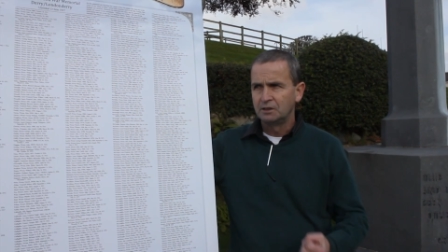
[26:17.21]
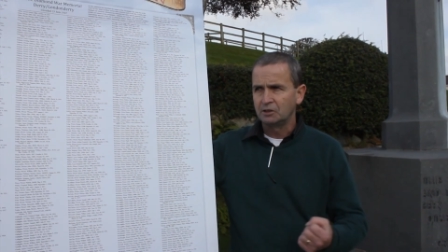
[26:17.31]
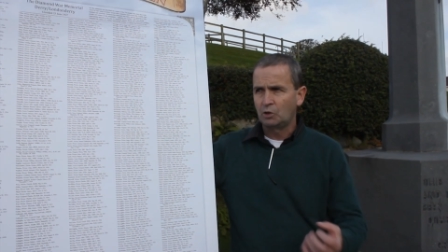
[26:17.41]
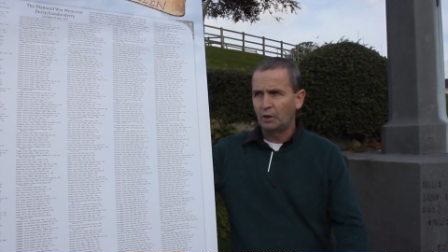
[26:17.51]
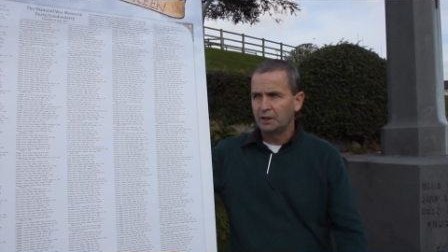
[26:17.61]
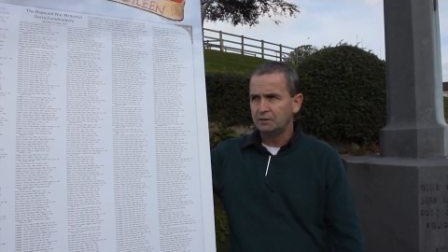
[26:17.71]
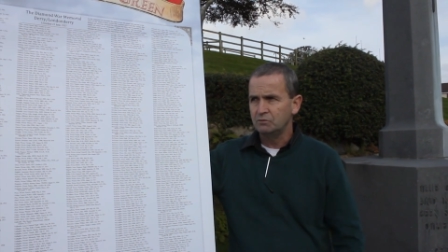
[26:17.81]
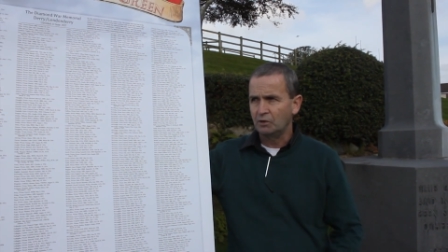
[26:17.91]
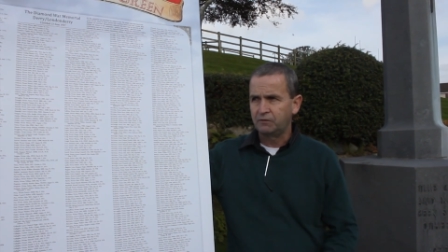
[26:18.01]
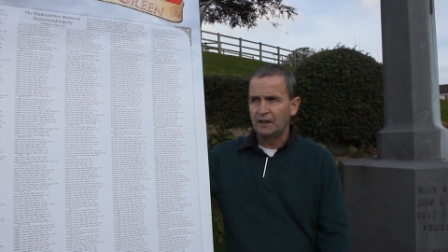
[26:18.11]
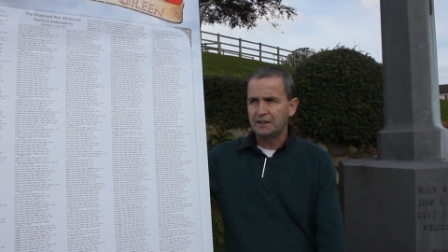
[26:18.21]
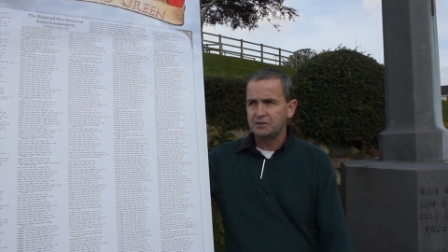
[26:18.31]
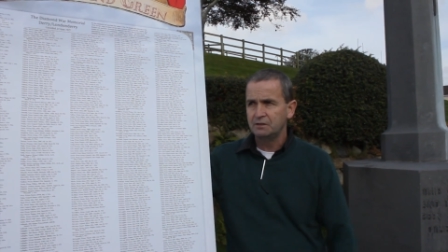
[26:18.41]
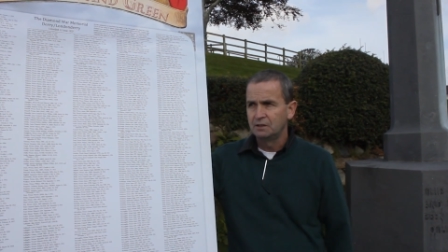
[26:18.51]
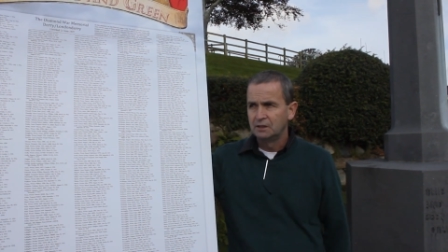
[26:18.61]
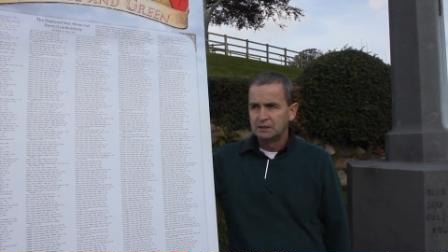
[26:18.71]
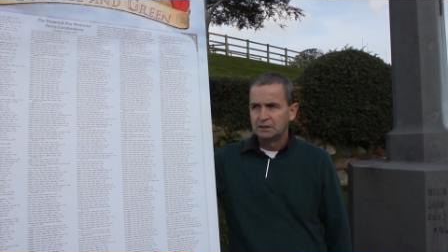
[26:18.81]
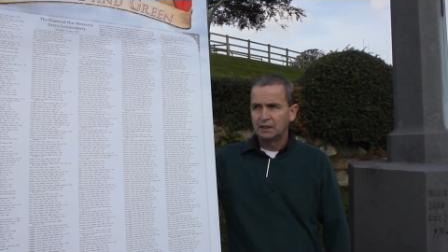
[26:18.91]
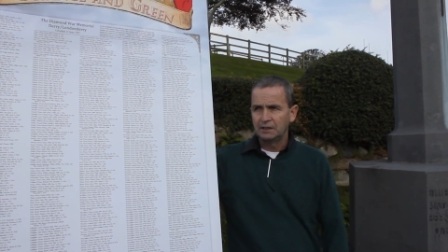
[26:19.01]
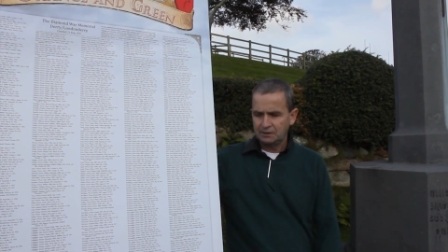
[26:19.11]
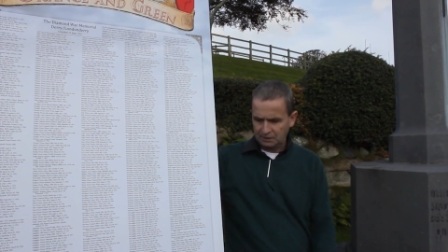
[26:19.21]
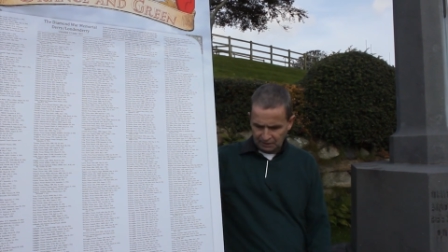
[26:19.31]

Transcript: and quiet and reflection in it.